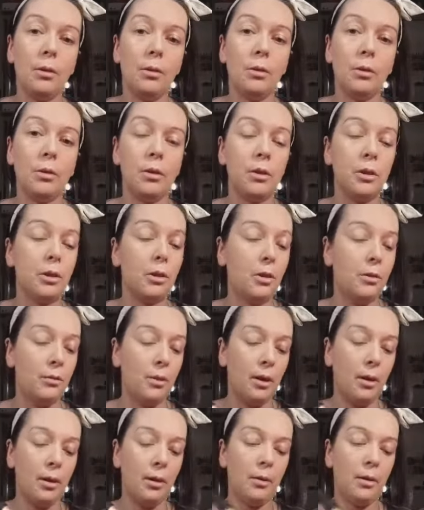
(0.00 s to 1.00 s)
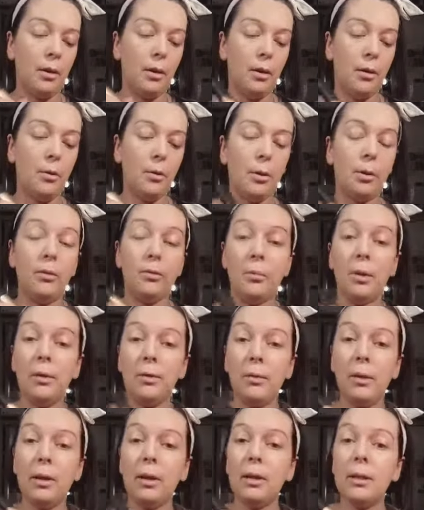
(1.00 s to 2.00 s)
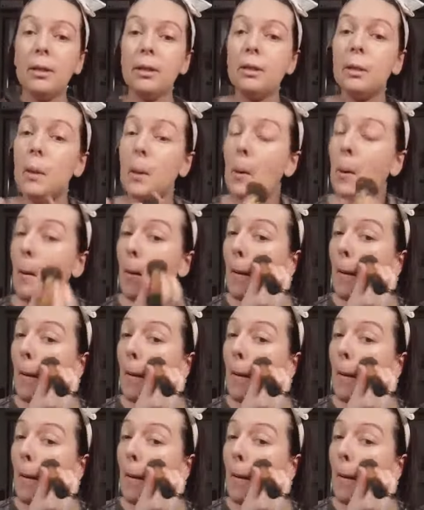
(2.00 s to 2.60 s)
just to cover the whole of my face.